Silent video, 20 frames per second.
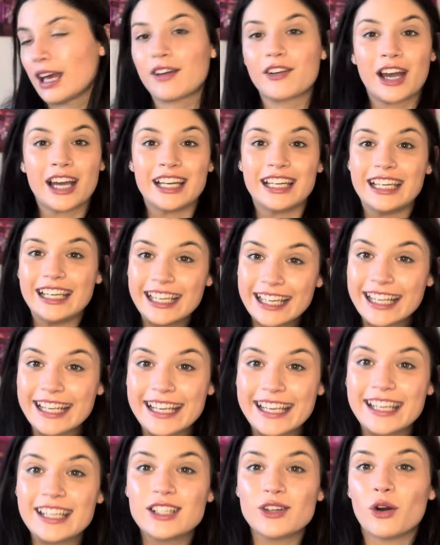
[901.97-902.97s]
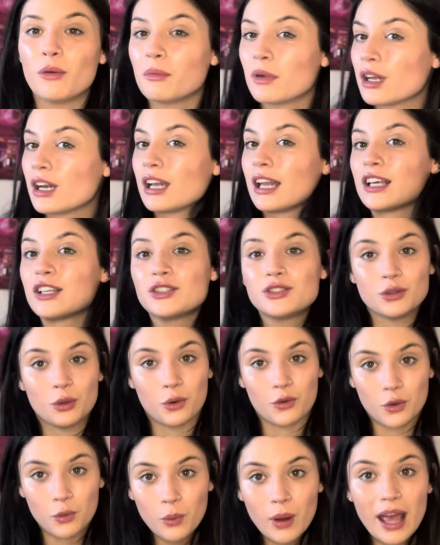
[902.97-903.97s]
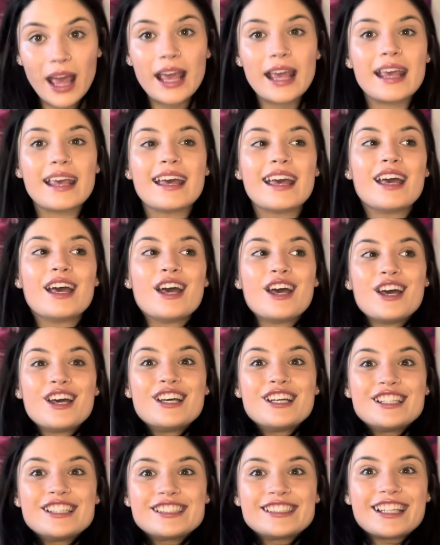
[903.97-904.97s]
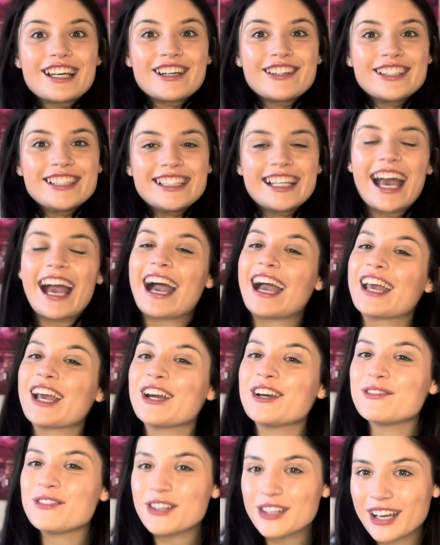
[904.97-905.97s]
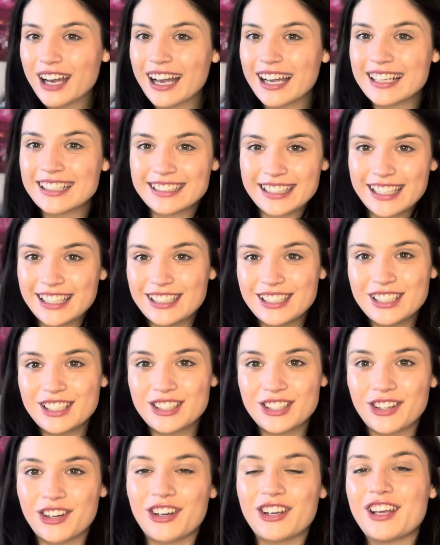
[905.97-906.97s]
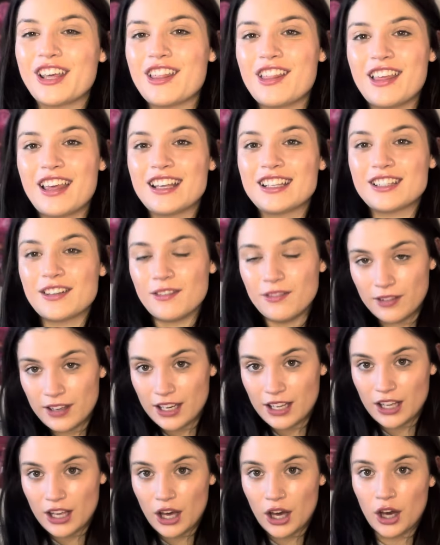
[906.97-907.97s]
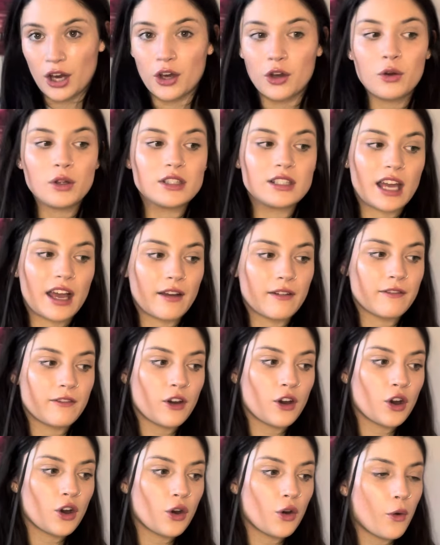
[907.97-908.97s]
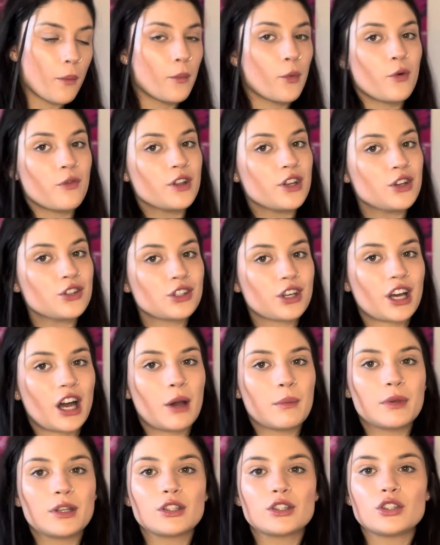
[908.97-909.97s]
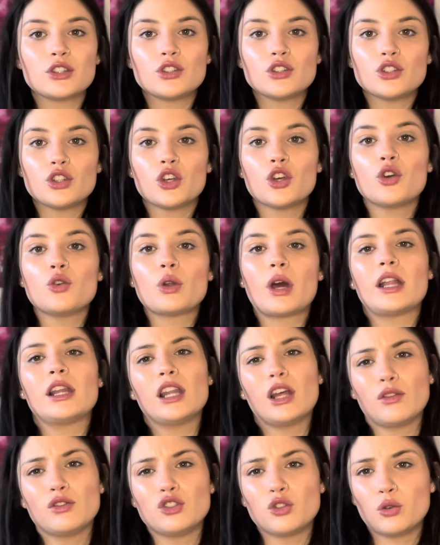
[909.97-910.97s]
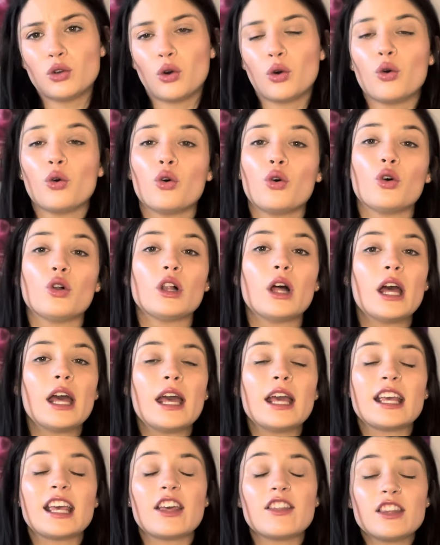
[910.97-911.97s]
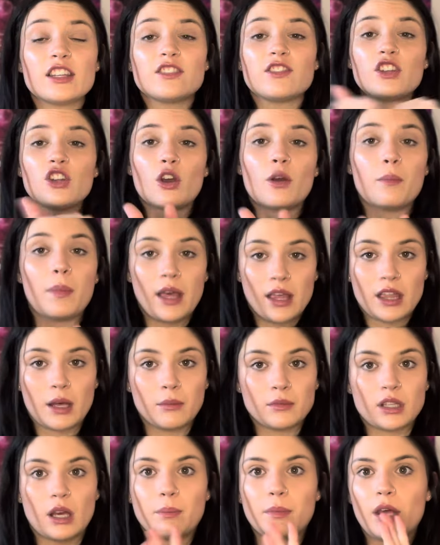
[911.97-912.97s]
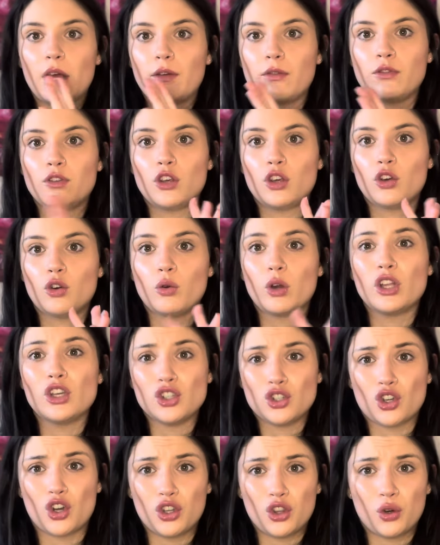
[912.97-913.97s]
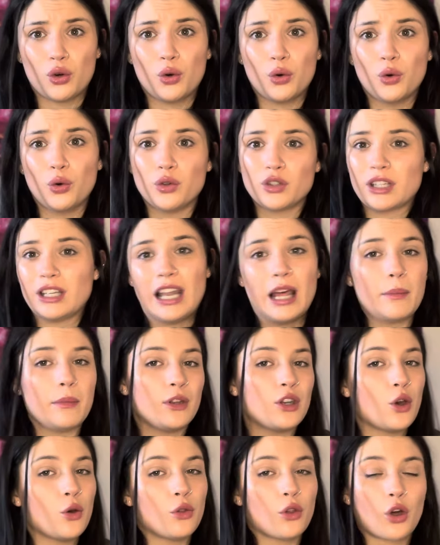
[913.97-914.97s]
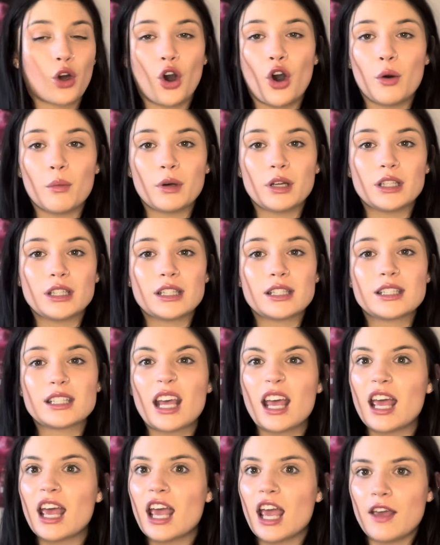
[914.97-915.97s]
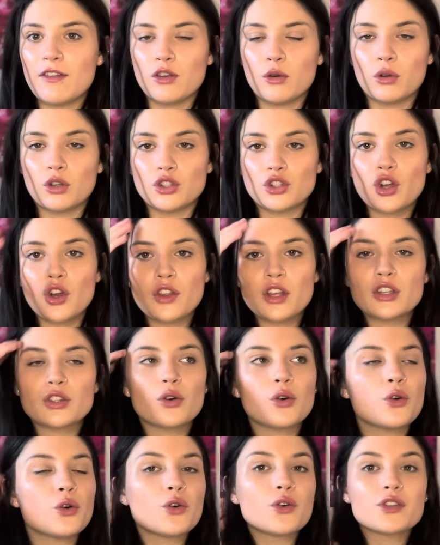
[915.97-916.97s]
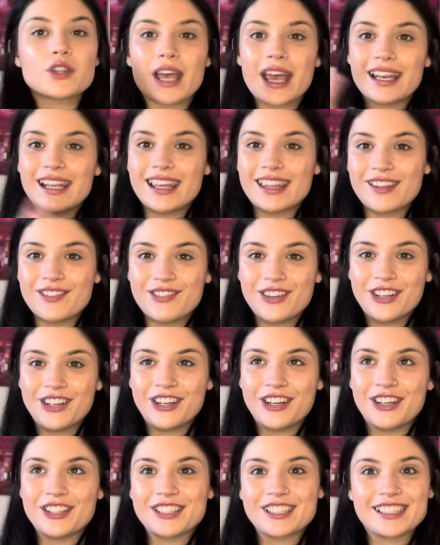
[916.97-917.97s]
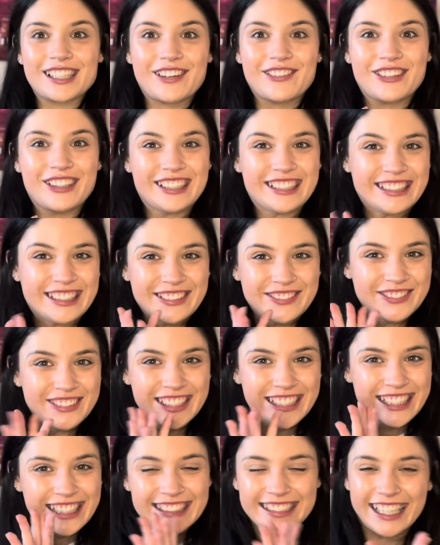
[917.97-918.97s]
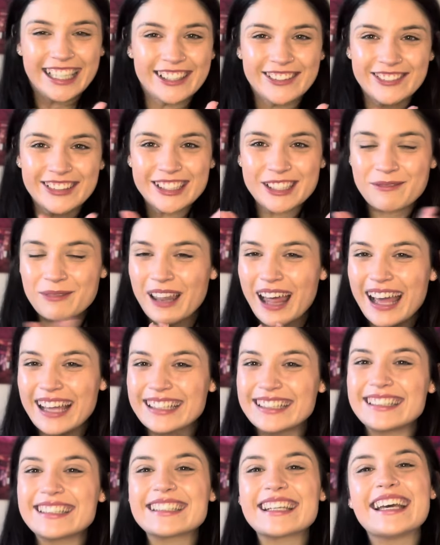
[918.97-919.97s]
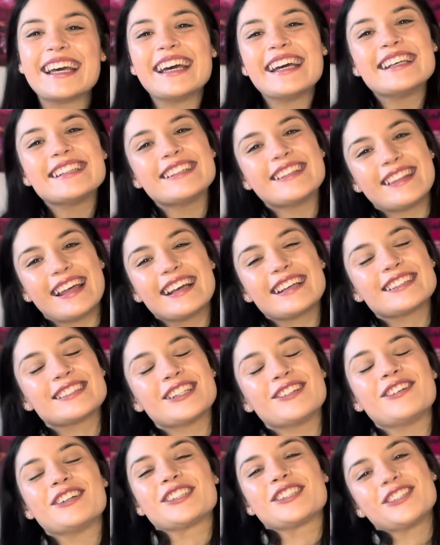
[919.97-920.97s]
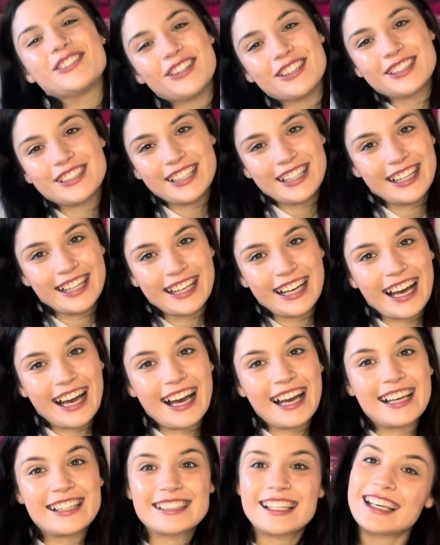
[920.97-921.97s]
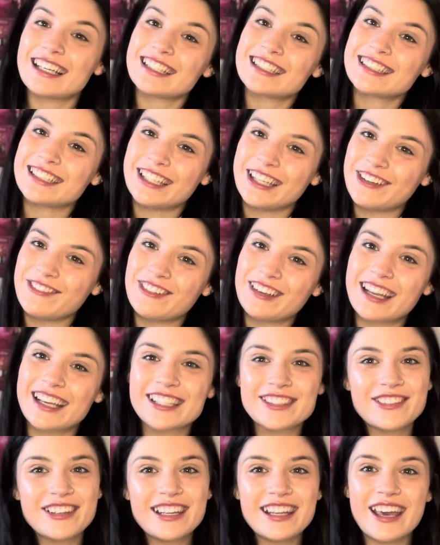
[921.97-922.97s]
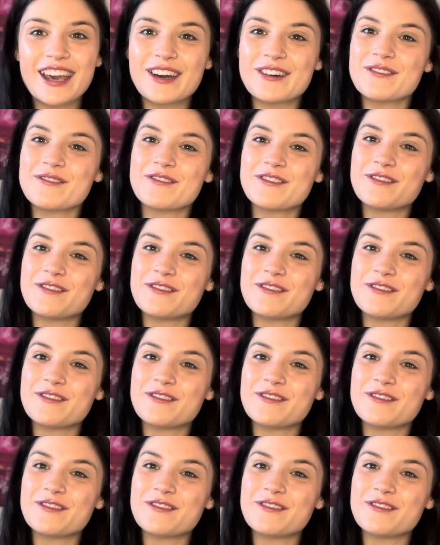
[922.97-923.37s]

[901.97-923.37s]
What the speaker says: I kind of need, or I'm gonna like store away. So yeah, I hope you guys enjoy this video. Defo, more videos are coming soon. I love doing a haul. Give this video a big thumbs up if you enjoy the hauls, and let me know in the comments if you enjoy these hauls, any other videos, because I've got some really exciting ones planned. So thanks so much for watching, guys. I'll see you in my next video.